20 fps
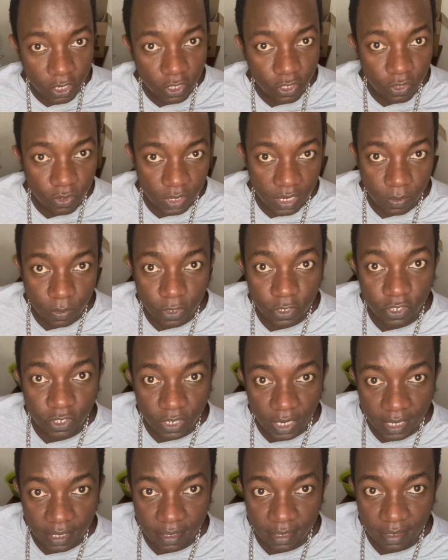to
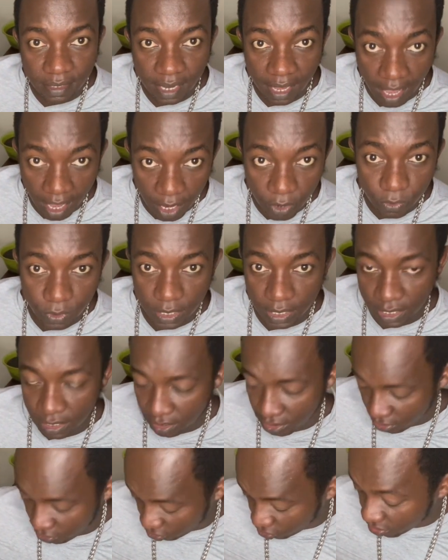demonstrate how we
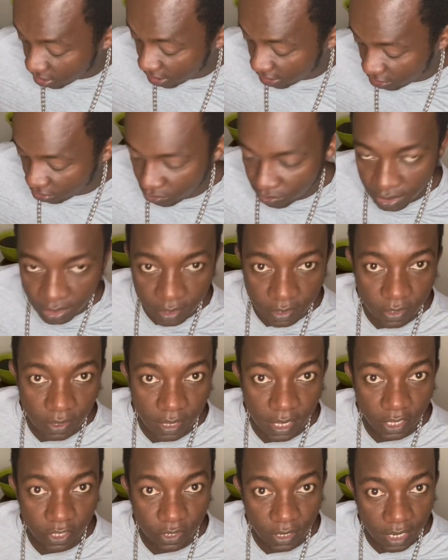usually do it so
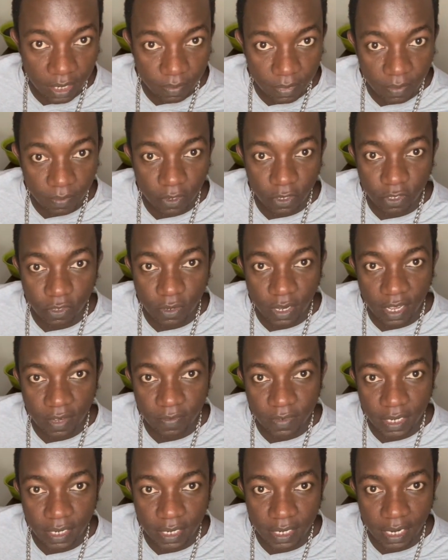that you can be able to have
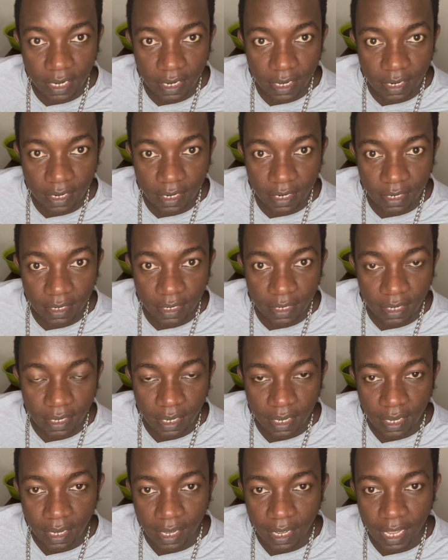a clearer
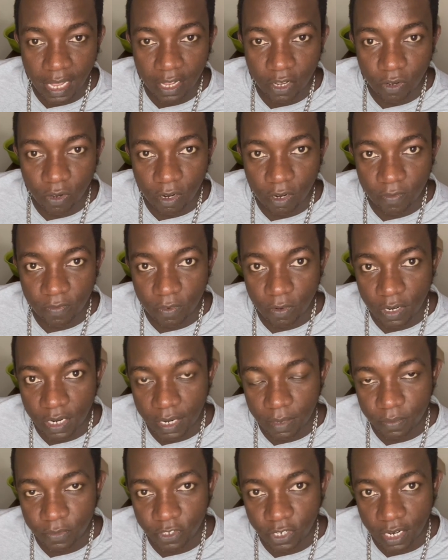angle of what
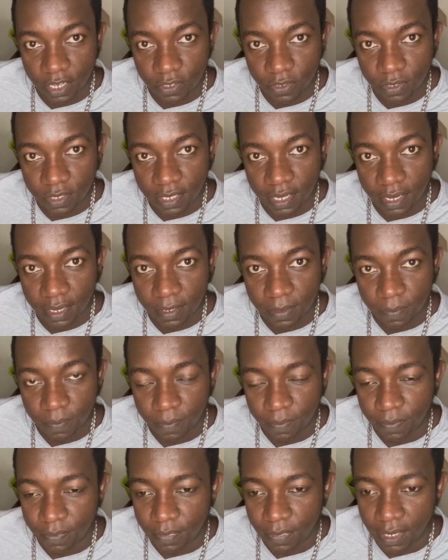I'm trying to say.
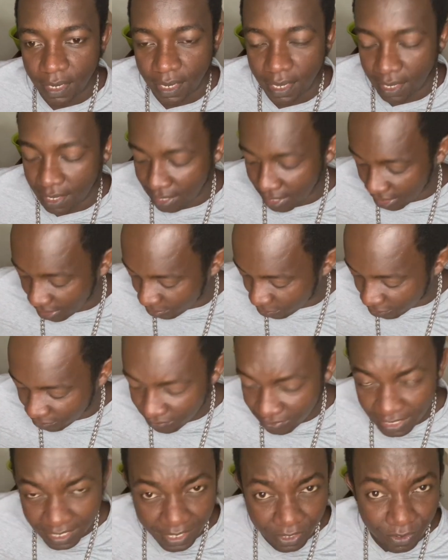I'm not
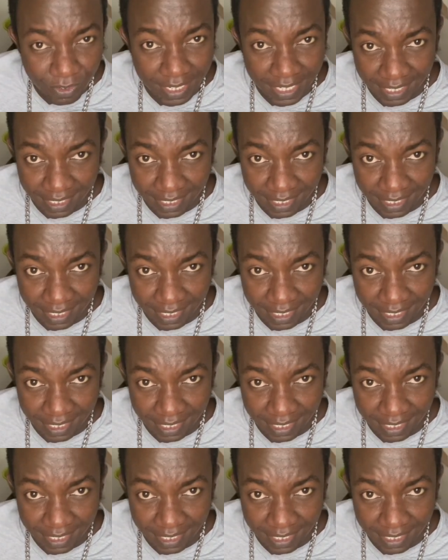very good